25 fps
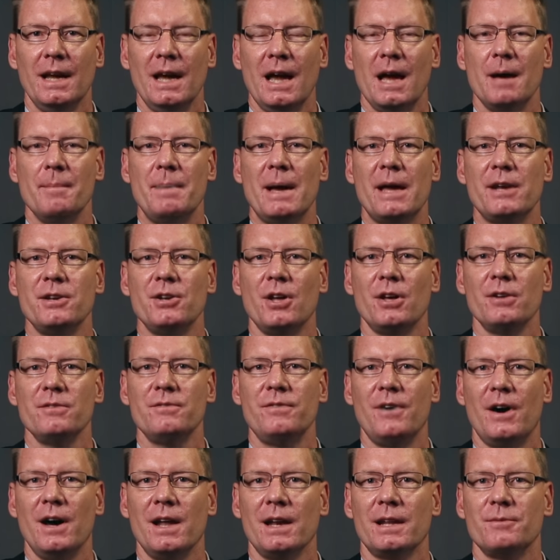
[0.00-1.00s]
about
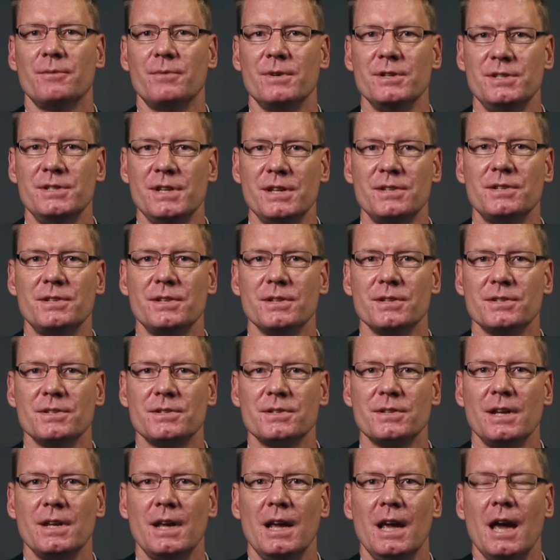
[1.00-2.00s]
nonviolent
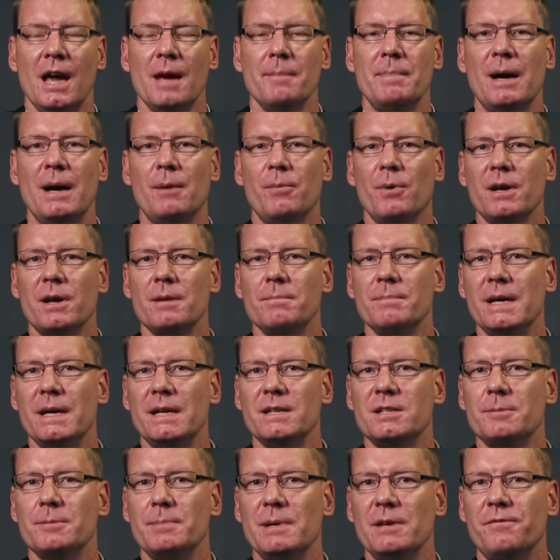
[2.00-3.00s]
resistance, about what it
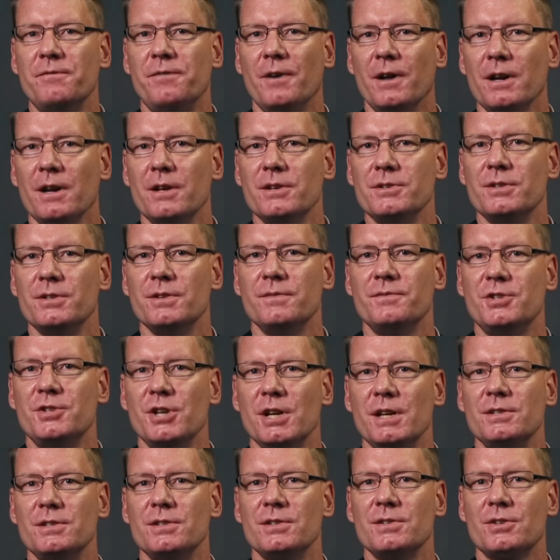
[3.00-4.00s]
means to be followers of
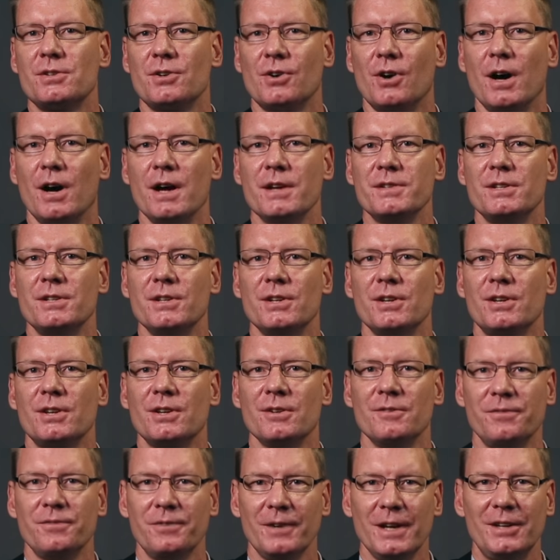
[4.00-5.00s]
Jesus Christ in a
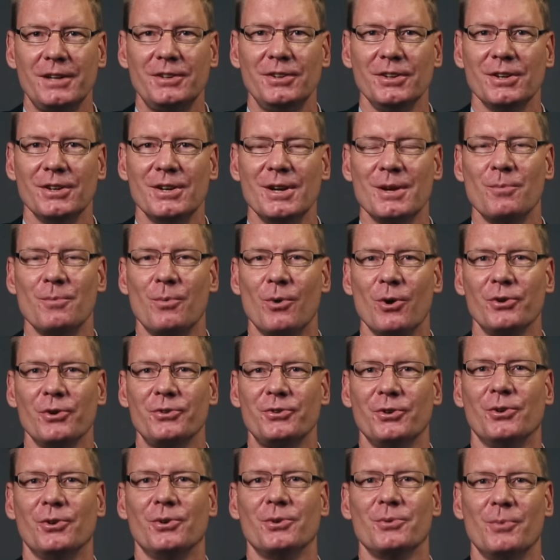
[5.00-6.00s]
conflicted and
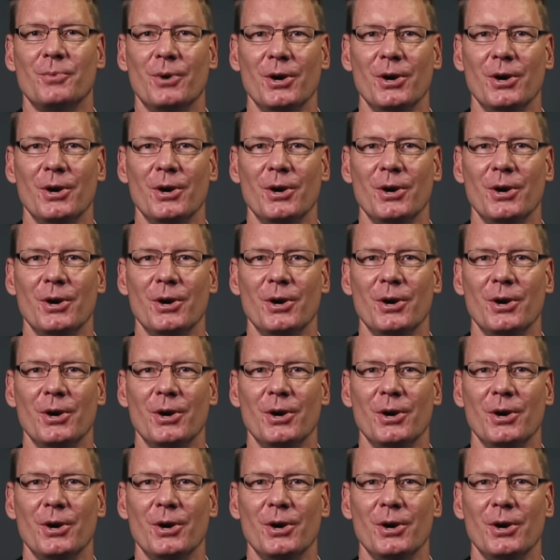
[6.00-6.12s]
war-torn